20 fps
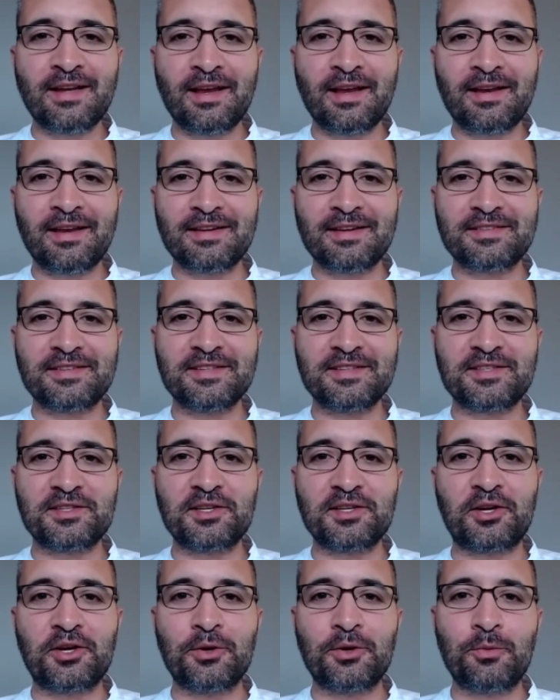I guess this is
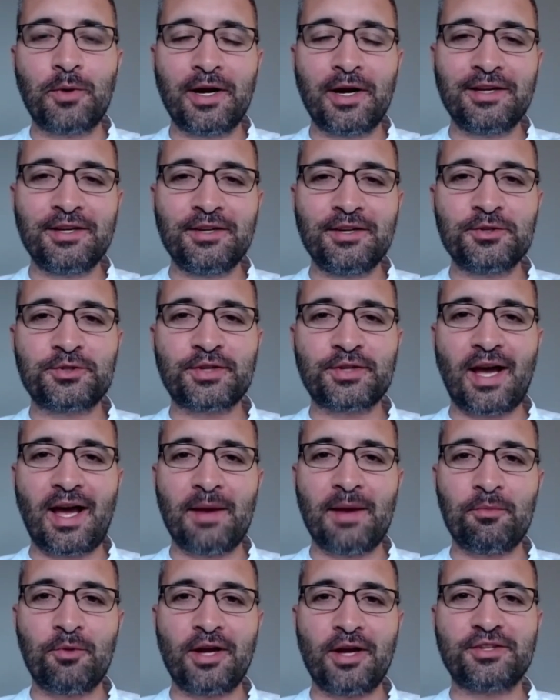a good way to use
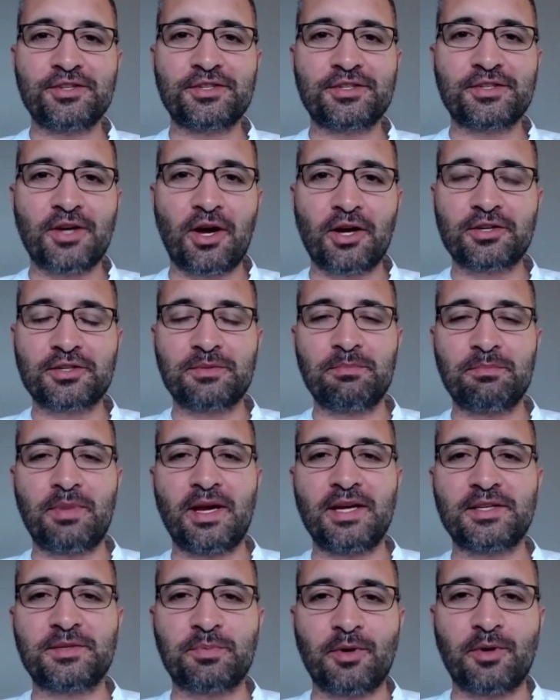time, right? Just talk some
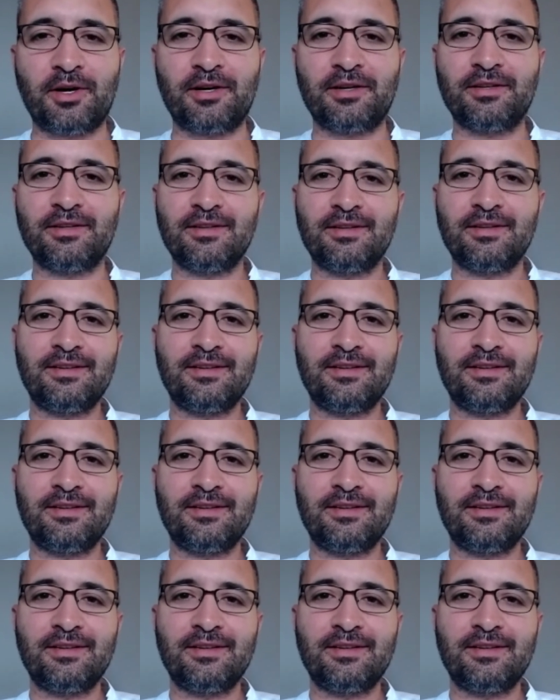baseball.